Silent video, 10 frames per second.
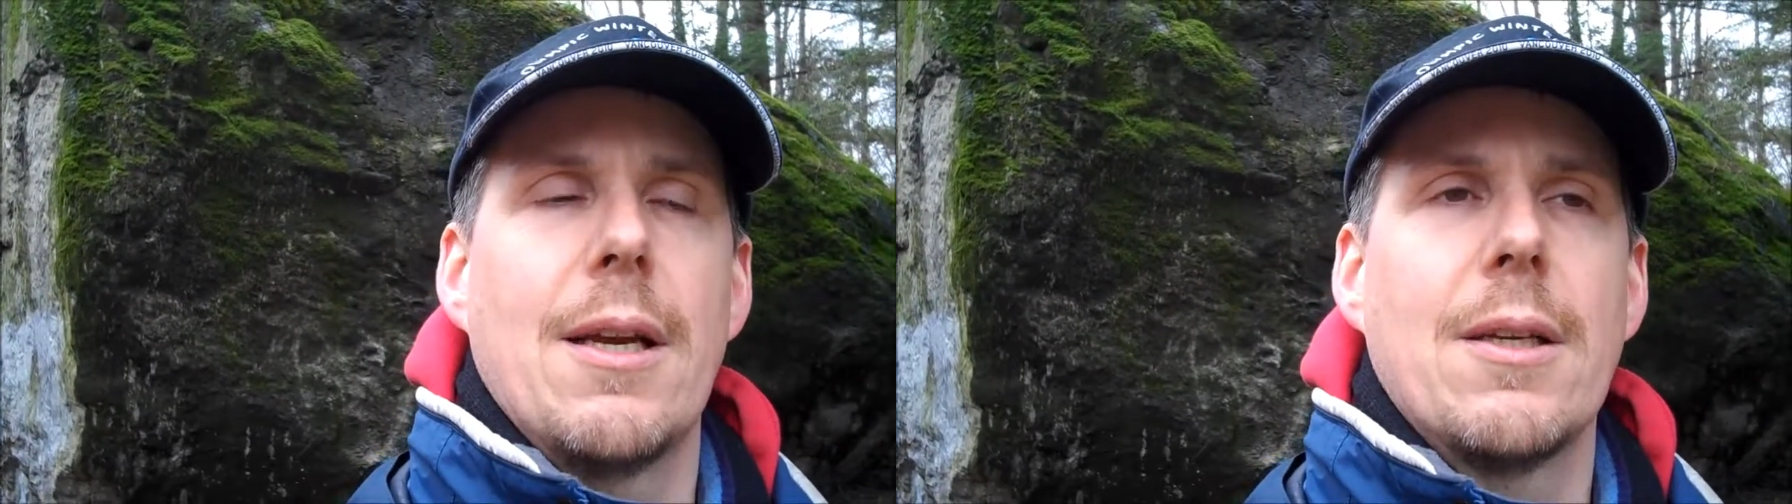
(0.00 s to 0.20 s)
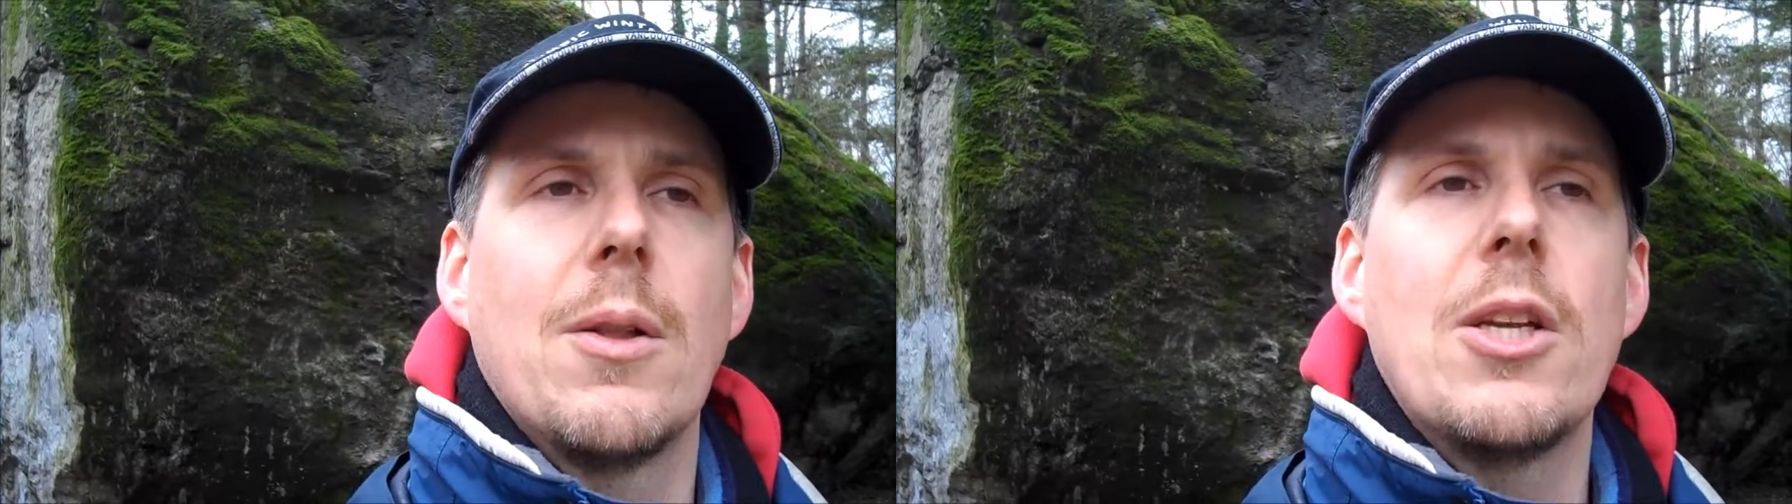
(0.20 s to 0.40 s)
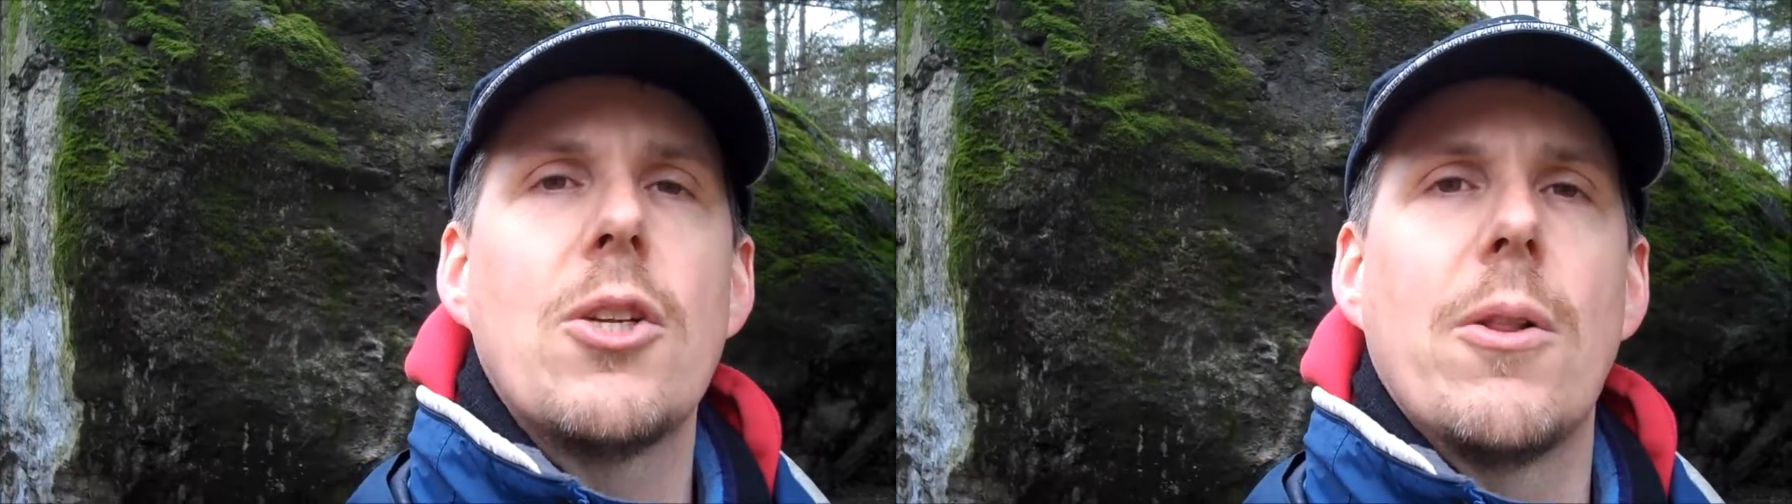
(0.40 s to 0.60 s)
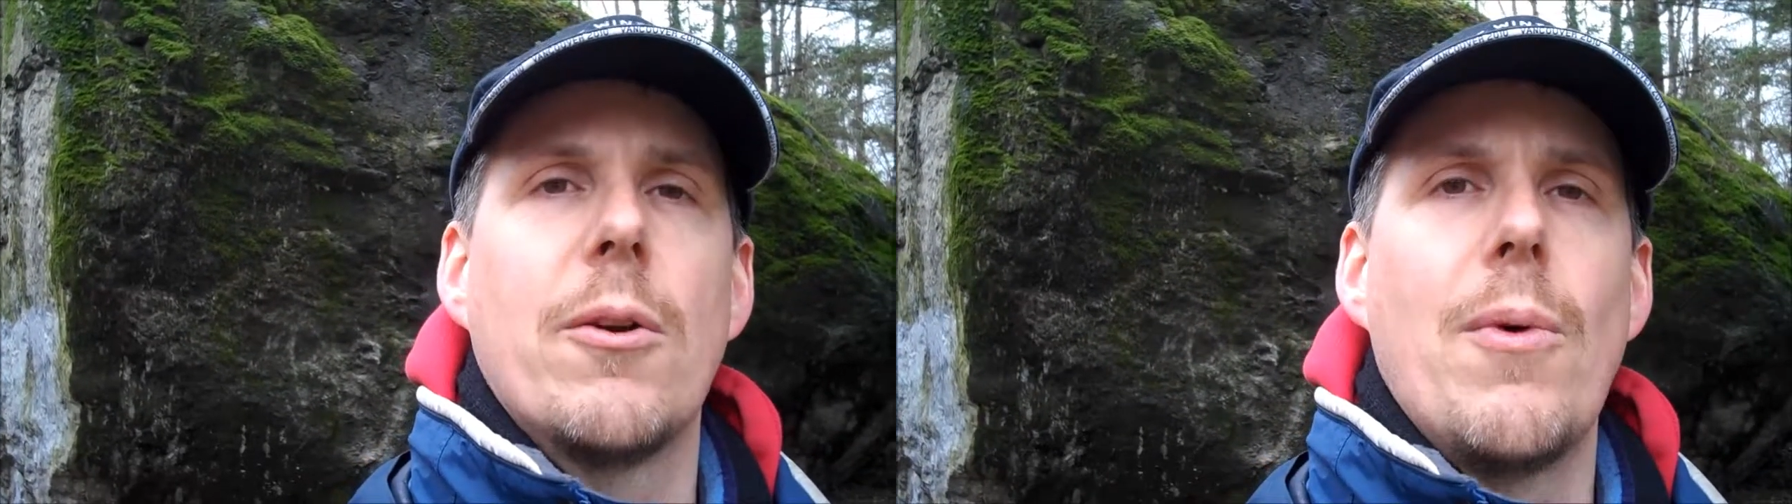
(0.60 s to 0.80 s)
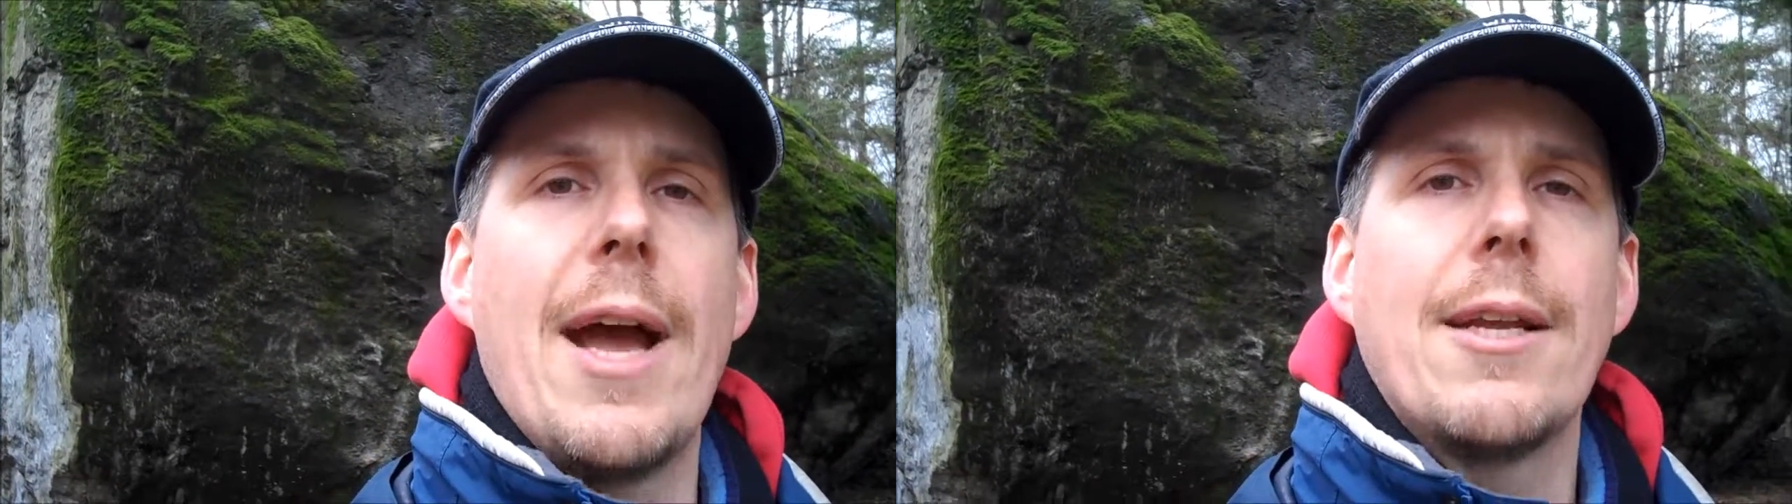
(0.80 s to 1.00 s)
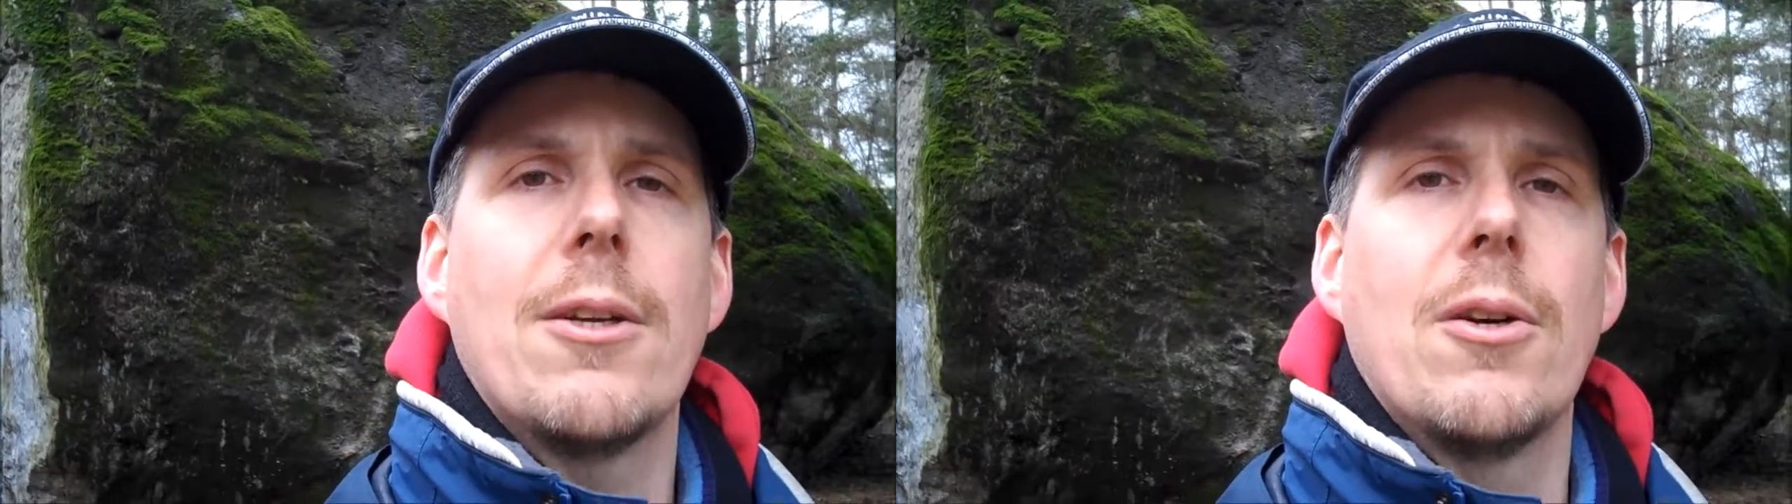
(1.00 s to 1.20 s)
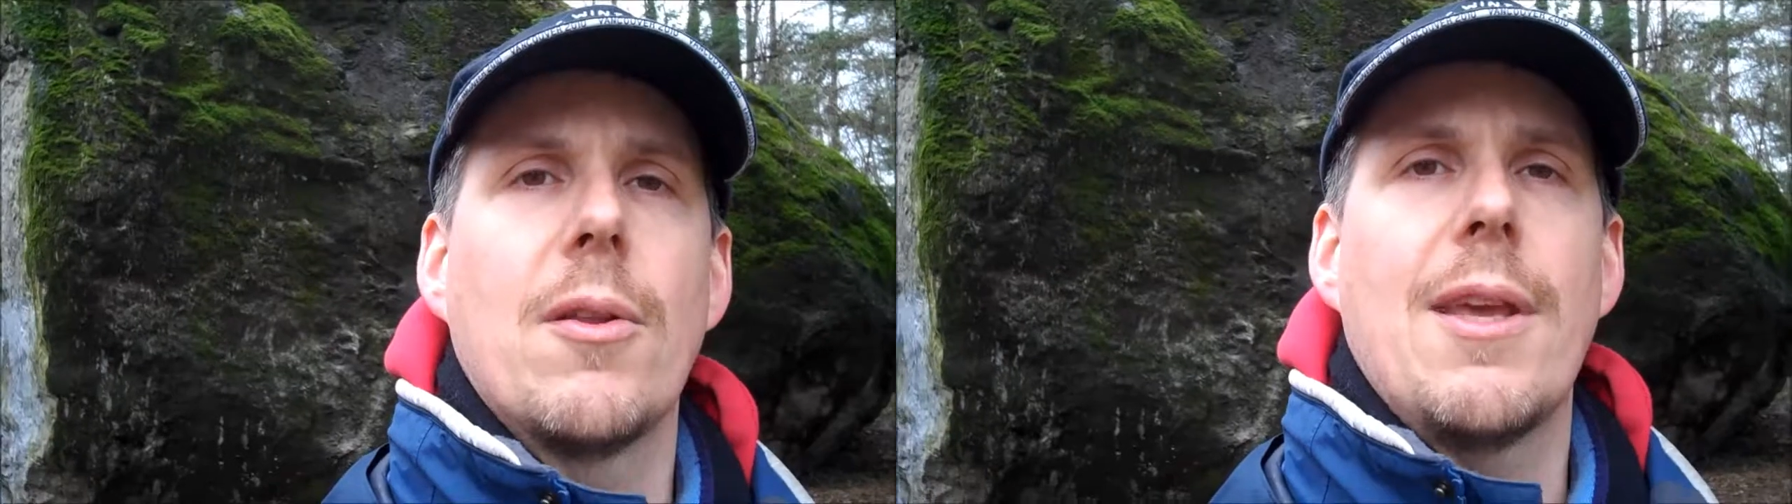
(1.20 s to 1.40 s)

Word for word: glacial erratic earth